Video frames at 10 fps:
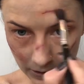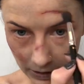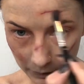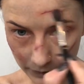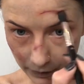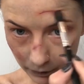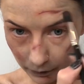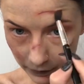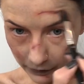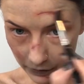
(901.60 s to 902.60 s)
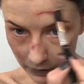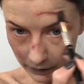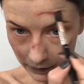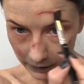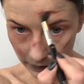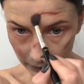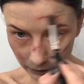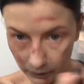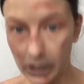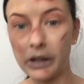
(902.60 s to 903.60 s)
However, as soon as he starts
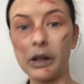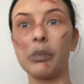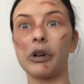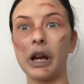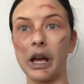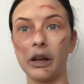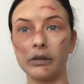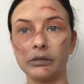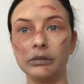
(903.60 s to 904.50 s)
reading the prayer,